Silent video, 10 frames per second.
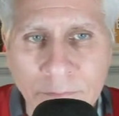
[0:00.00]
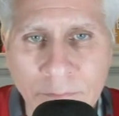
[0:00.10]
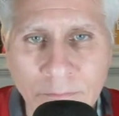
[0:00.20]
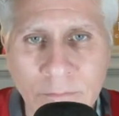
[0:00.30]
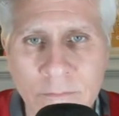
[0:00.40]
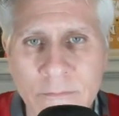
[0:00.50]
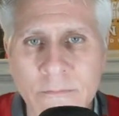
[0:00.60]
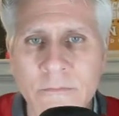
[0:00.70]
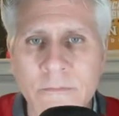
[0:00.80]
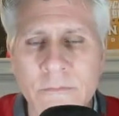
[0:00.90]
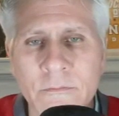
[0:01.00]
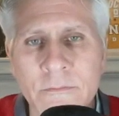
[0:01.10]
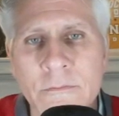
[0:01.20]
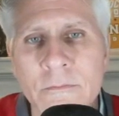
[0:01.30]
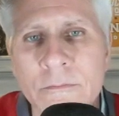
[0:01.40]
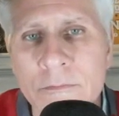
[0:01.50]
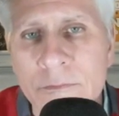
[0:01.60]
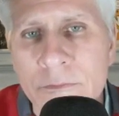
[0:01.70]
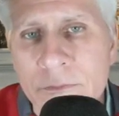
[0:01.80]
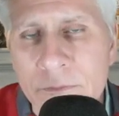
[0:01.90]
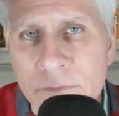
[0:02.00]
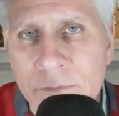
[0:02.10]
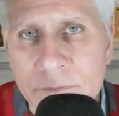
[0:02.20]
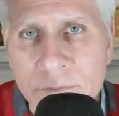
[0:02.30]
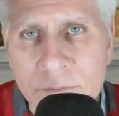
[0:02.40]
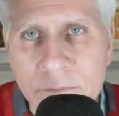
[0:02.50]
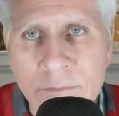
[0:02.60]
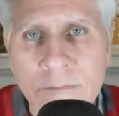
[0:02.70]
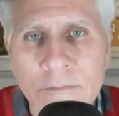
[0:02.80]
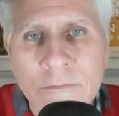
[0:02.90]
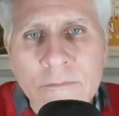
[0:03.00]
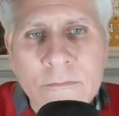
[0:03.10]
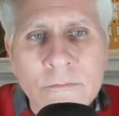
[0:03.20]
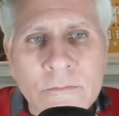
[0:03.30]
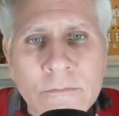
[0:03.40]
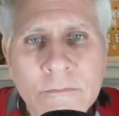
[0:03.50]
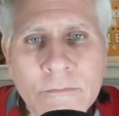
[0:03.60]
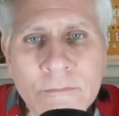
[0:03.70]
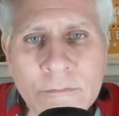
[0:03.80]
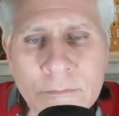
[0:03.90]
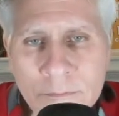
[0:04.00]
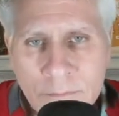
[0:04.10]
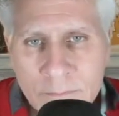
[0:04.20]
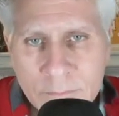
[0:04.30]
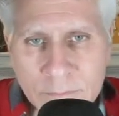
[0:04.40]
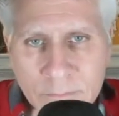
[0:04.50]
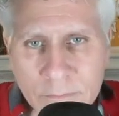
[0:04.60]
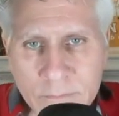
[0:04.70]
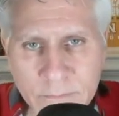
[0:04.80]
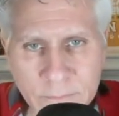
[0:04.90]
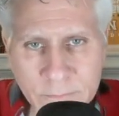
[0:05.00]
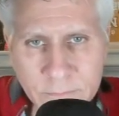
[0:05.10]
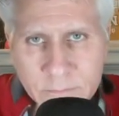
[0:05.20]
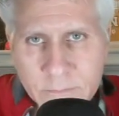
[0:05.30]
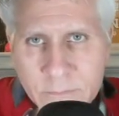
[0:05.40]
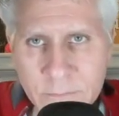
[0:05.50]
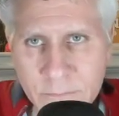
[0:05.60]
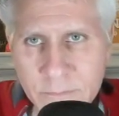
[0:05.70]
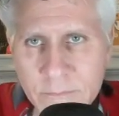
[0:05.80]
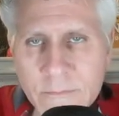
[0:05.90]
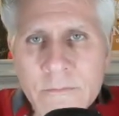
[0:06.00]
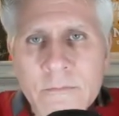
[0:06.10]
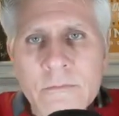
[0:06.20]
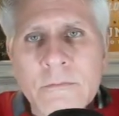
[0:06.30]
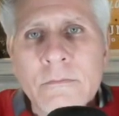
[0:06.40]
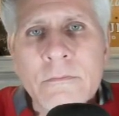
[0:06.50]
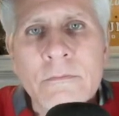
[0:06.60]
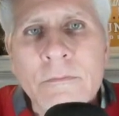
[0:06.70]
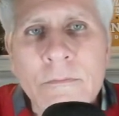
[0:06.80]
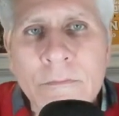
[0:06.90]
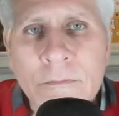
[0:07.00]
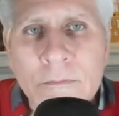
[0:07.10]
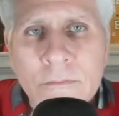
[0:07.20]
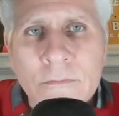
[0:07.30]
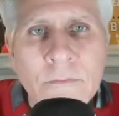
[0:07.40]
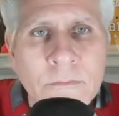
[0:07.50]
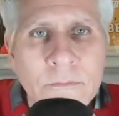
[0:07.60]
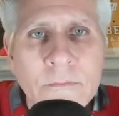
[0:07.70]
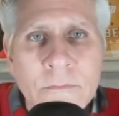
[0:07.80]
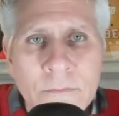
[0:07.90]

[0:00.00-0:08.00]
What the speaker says: No words are spoken by the person on screen.